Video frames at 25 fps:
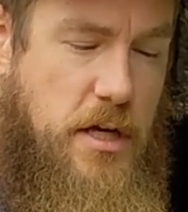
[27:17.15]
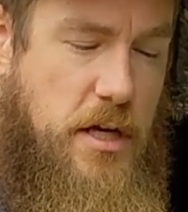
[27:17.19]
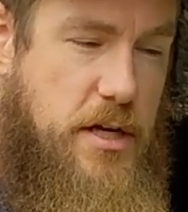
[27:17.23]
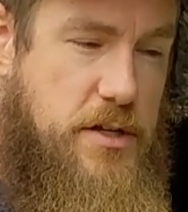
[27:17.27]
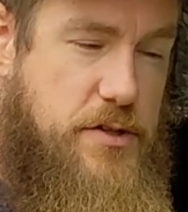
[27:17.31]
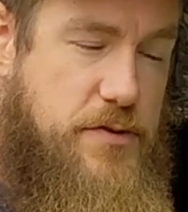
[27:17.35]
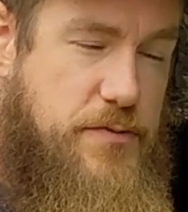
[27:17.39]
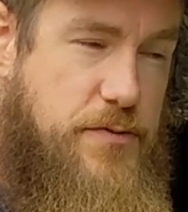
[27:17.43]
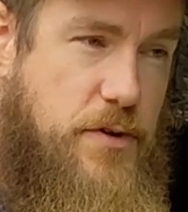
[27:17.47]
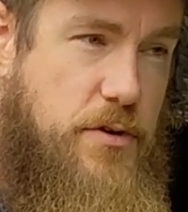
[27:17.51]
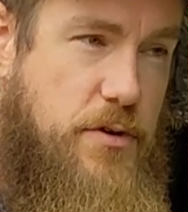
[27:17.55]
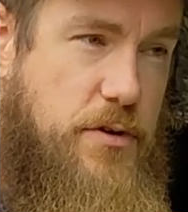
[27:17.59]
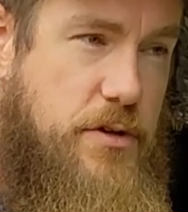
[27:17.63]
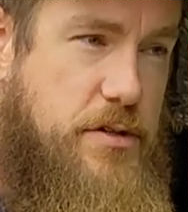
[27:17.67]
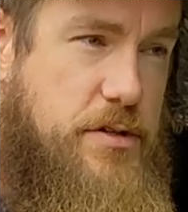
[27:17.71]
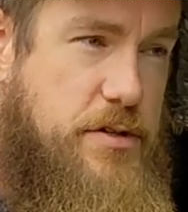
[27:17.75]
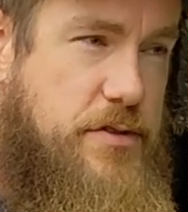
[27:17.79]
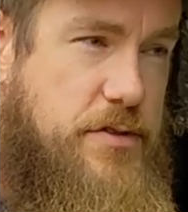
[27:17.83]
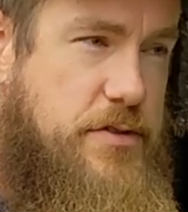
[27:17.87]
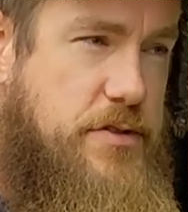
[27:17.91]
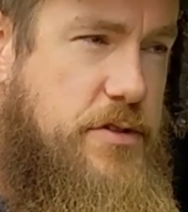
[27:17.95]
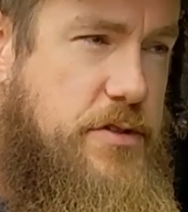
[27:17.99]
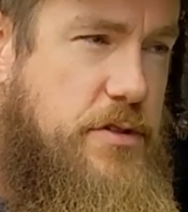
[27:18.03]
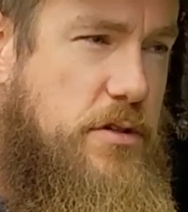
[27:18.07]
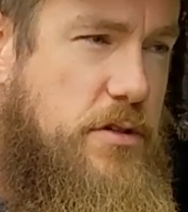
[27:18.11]
As far
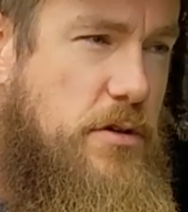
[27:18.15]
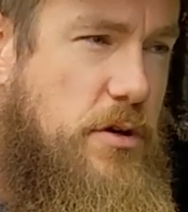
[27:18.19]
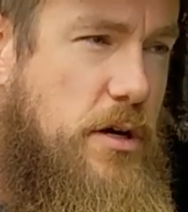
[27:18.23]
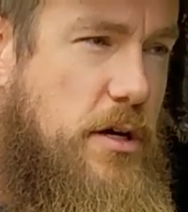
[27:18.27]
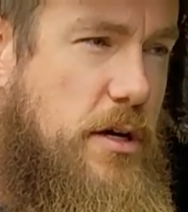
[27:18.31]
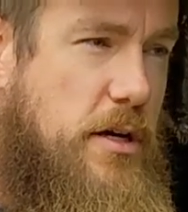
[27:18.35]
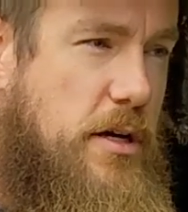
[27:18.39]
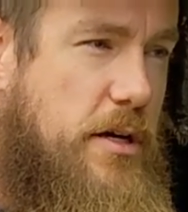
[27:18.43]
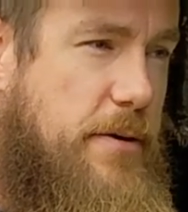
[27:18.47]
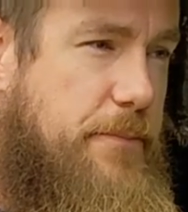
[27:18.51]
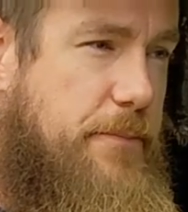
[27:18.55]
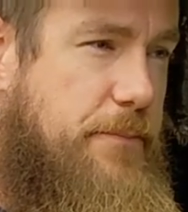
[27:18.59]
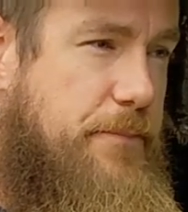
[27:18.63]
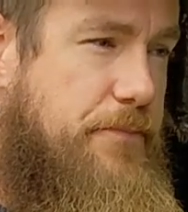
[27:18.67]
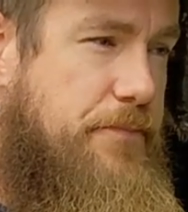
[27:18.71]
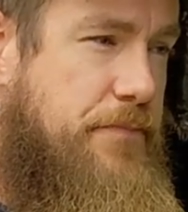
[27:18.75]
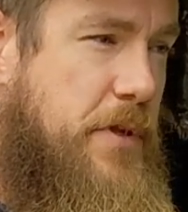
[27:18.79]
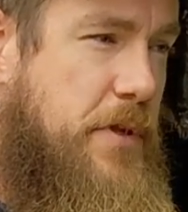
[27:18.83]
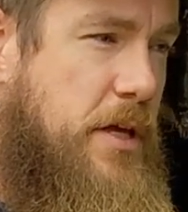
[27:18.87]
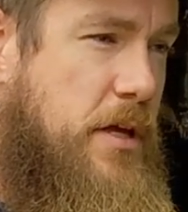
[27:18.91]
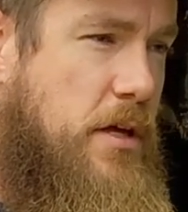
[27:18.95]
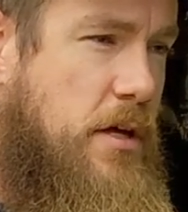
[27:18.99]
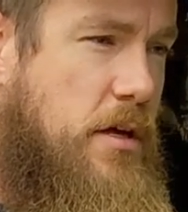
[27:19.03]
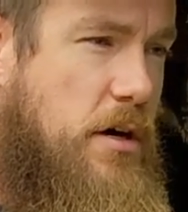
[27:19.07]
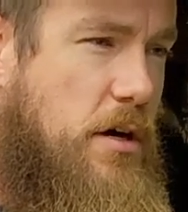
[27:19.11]
as
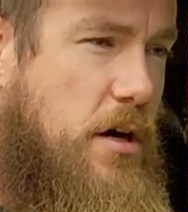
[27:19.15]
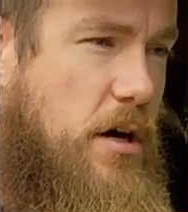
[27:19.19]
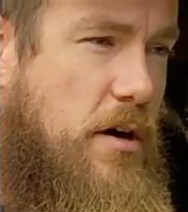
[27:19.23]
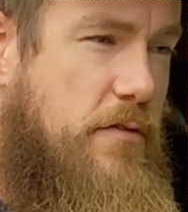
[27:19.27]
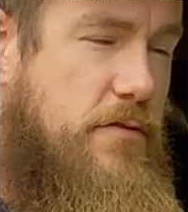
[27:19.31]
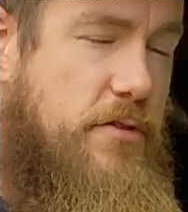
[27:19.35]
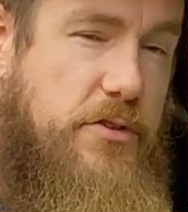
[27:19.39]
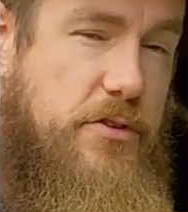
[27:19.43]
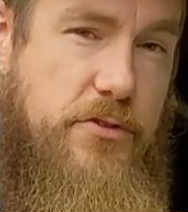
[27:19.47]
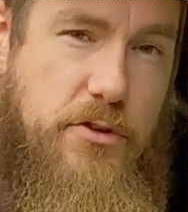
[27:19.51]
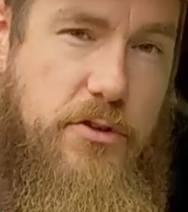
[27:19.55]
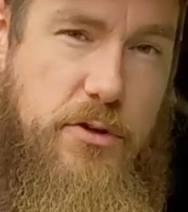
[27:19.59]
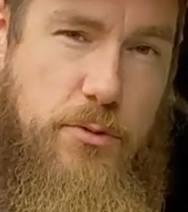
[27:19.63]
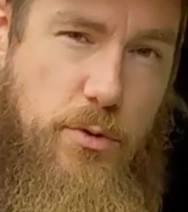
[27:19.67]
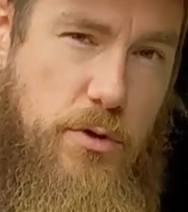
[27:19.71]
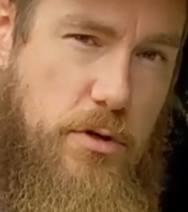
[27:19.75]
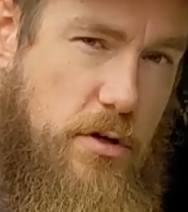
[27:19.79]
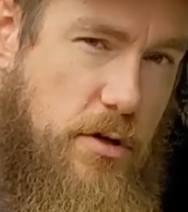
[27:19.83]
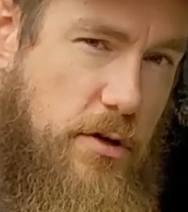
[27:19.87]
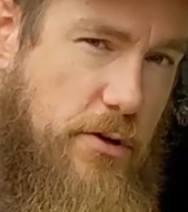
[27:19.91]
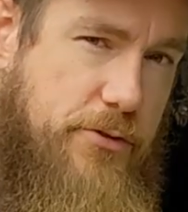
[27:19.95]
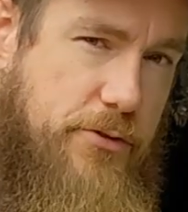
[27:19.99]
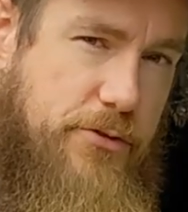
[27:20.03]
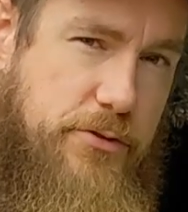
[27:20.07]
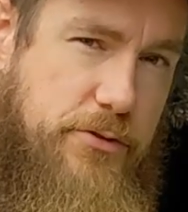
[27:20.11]
obviously we're
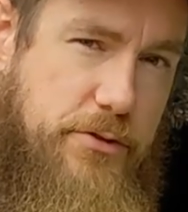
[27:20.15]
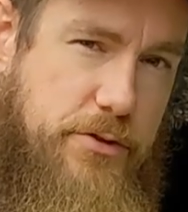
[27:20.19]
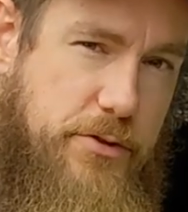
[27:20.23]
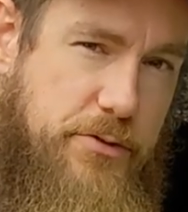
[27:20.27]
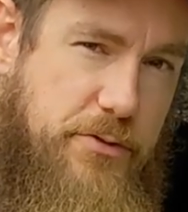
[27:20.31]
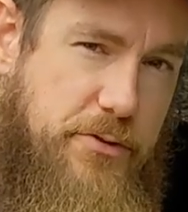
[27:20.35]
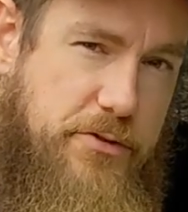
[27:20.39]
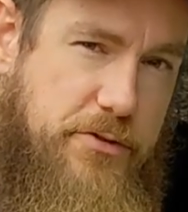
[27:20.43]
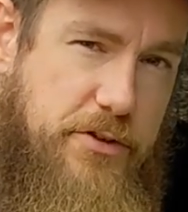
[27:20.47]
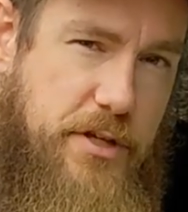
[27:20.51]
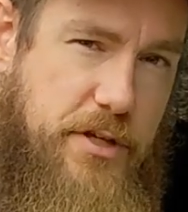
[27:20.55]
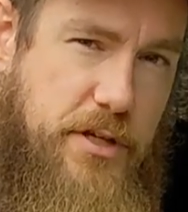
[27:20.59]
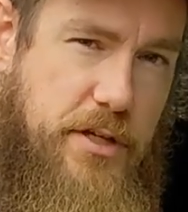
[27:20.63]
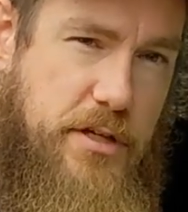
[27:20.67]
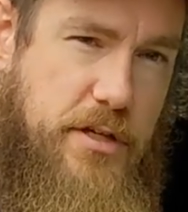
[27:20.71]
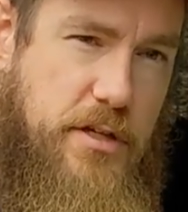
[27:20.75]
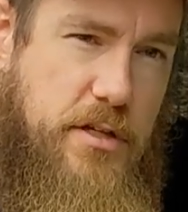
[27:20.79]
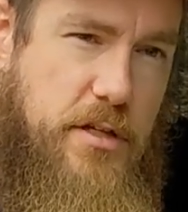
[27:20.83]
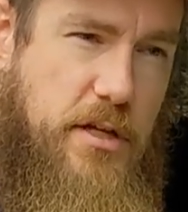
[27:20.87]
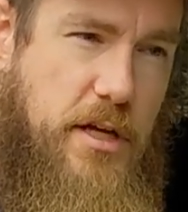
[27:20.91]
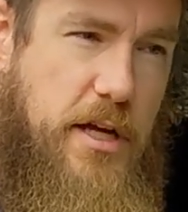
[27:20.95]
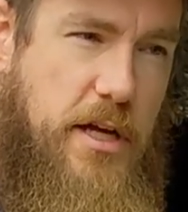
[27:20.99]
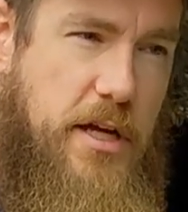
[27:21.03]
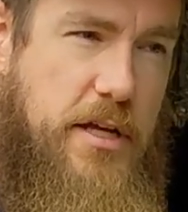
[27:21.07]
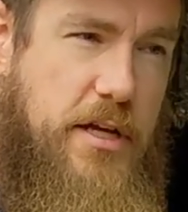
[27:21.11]
also using
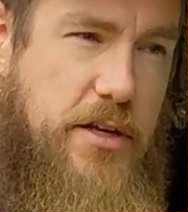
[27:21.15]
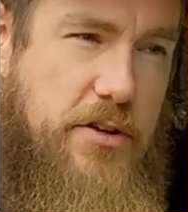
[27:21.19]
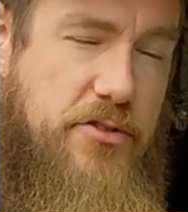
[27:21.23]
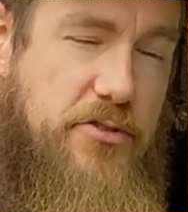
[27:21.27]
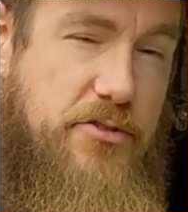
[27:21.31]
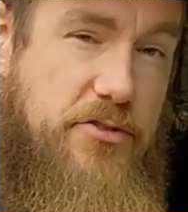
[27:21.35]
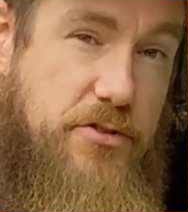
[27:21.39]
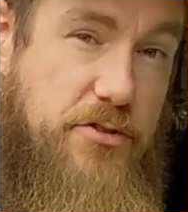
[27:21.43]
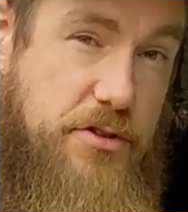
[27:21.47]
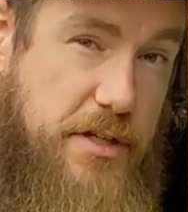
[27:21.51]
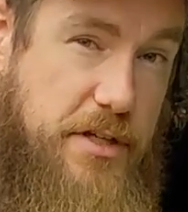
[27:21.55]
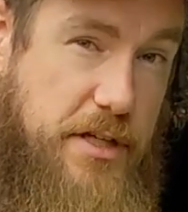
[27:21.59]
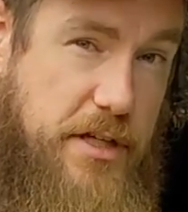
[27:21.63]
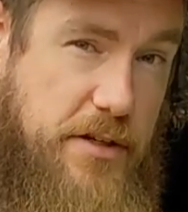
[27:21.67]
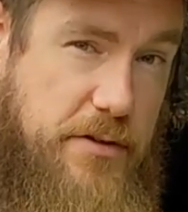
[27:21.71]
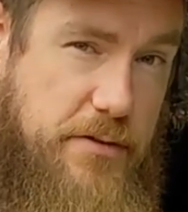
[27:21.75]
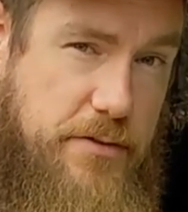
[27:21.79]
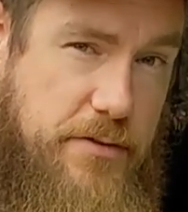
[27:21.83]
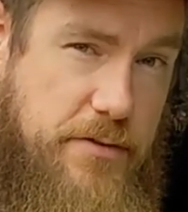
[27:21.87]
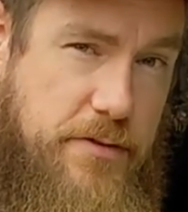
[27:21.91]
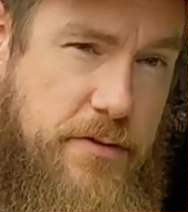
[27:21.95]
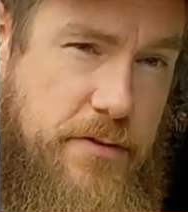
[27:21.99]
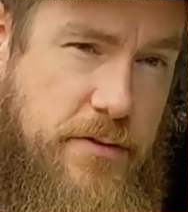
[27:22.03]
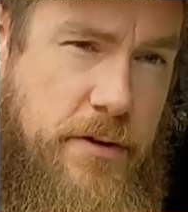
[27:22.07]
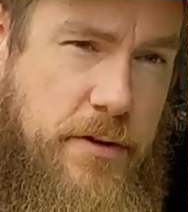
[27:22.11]
a sleeve.